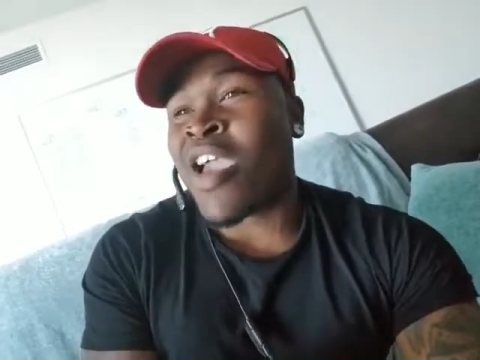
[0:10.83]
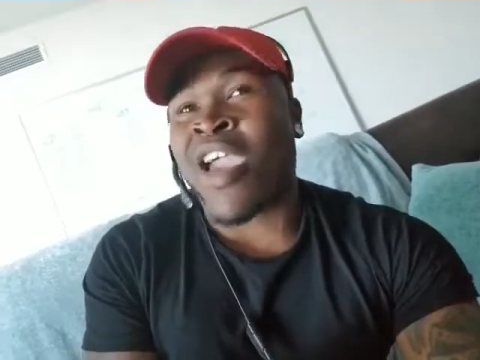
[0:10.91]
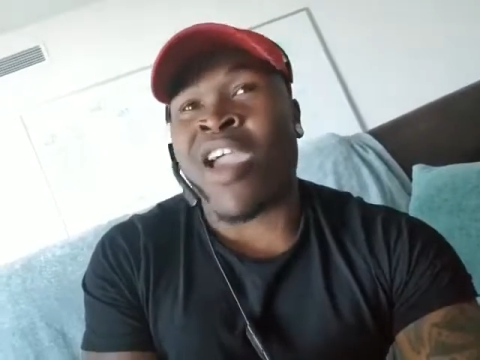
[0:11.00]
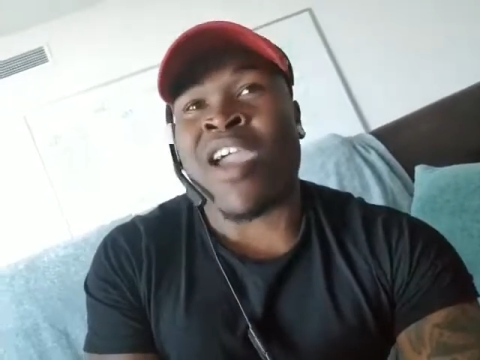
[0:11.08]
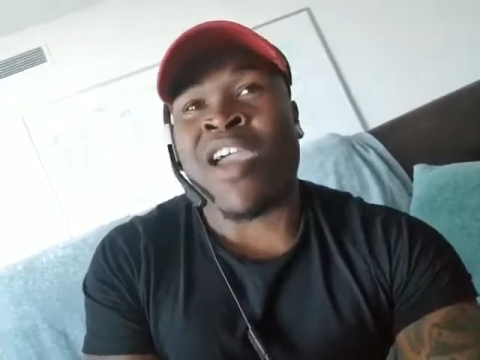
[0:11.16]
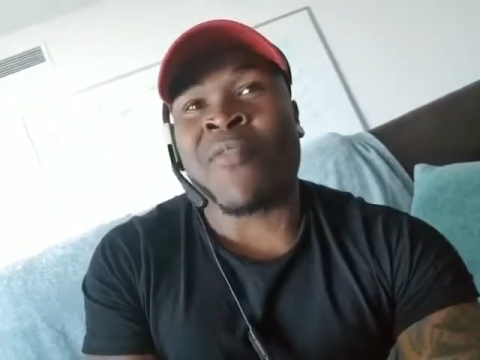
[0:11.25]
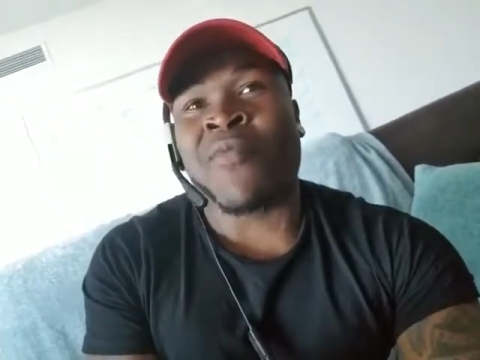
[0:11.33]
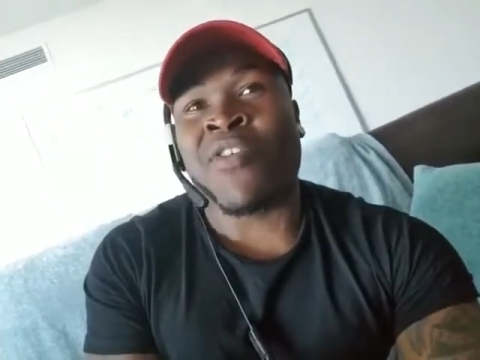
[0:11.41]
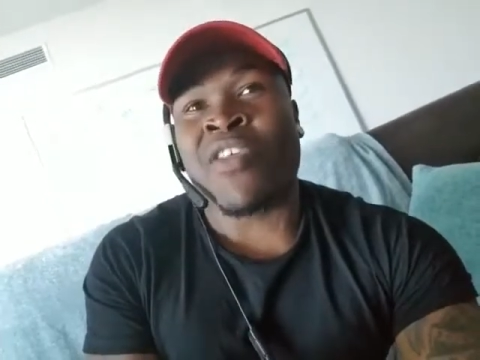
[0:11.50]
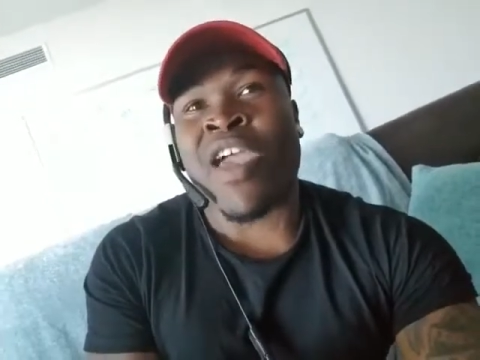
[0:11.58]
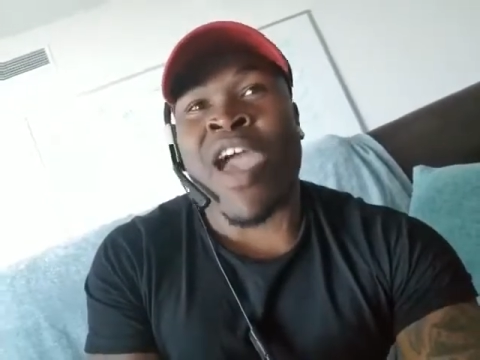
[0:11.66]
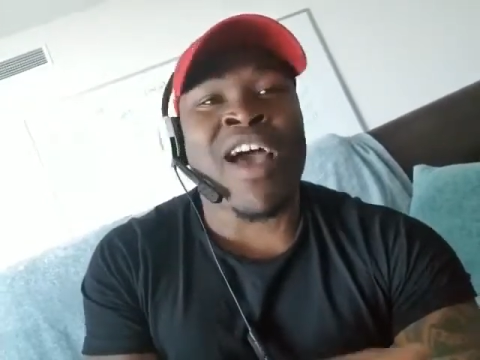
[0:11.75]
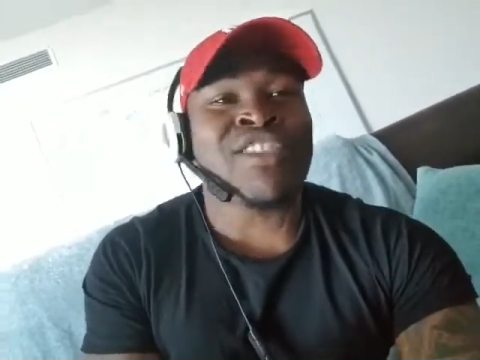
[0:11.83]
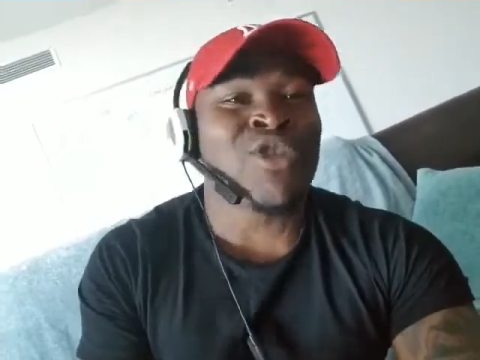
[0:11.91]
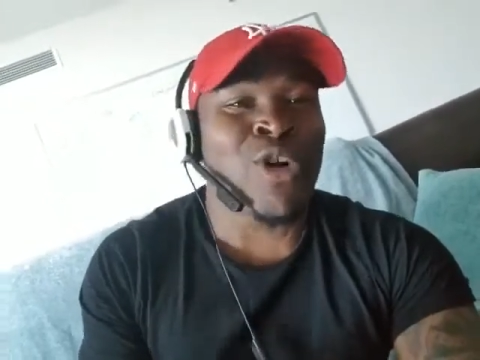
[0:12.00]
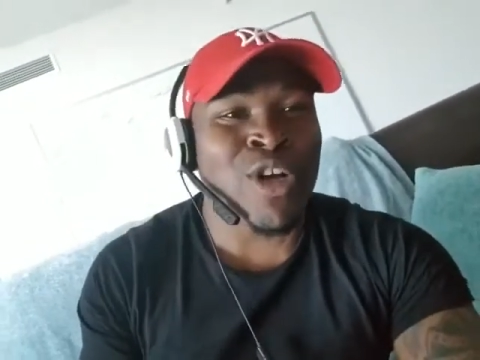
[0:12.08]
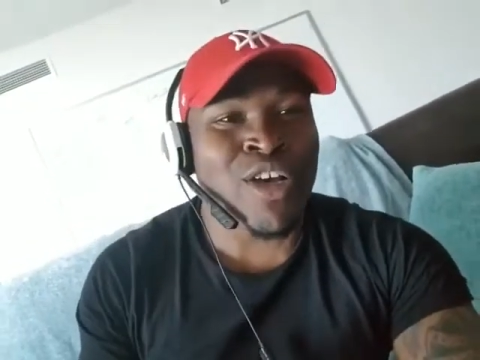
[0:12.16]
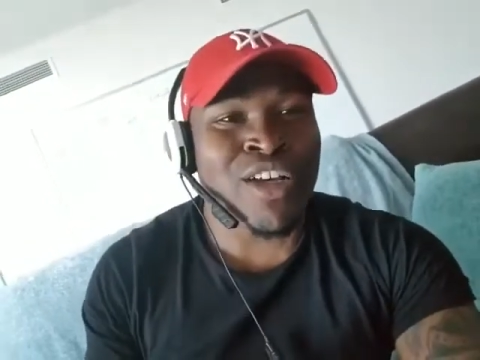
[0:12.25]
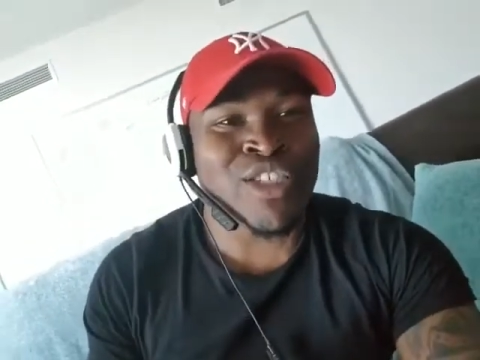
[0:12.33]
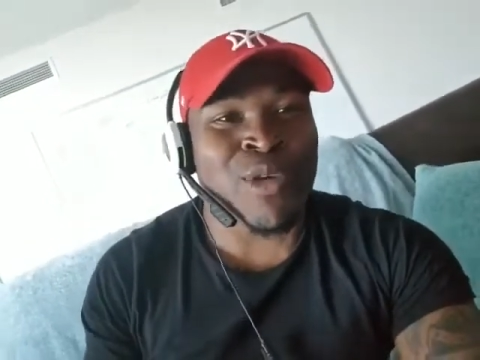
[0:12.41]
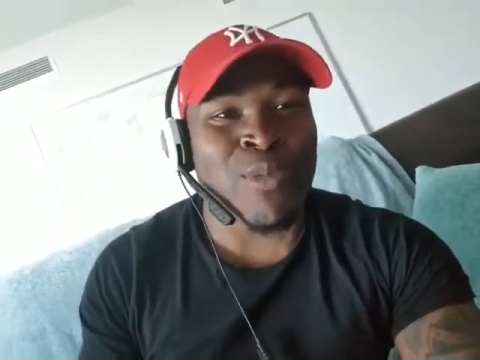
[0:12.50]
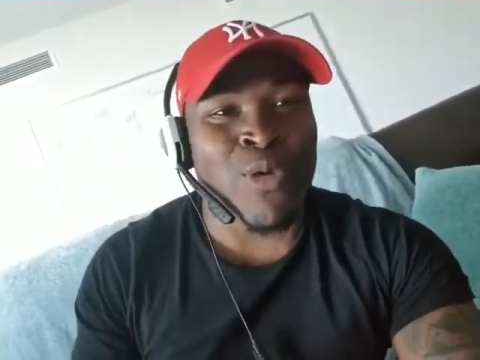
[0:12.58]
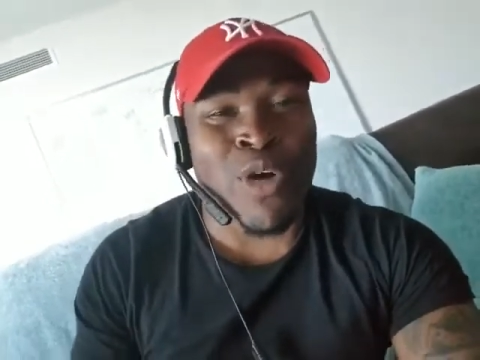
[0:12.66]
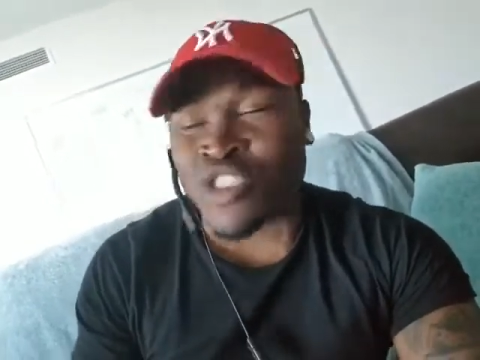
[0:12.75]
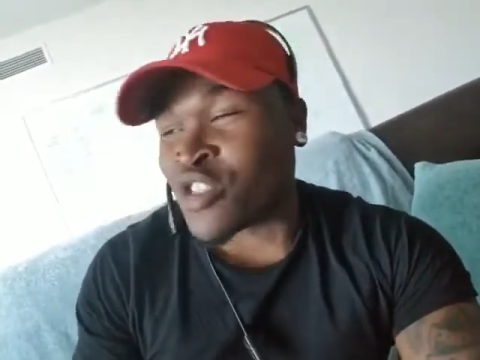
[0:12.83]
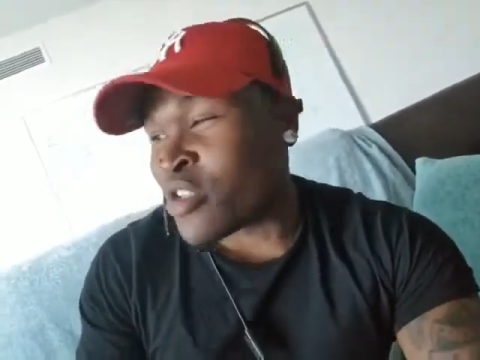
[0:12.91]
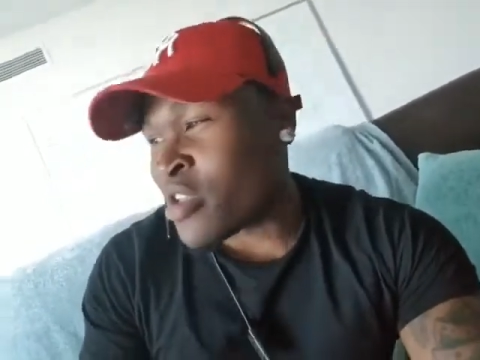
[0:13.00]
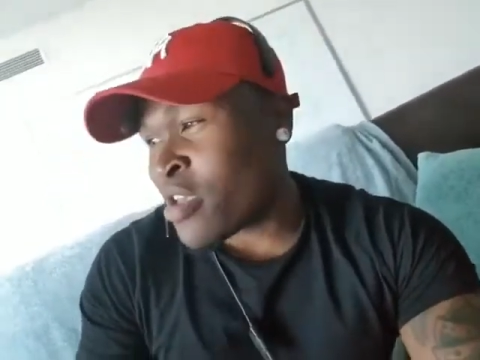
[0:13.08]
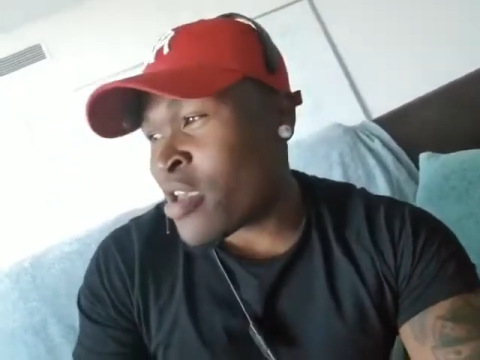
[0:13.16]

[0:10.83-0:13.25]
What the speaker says: and ask y'all a simple question.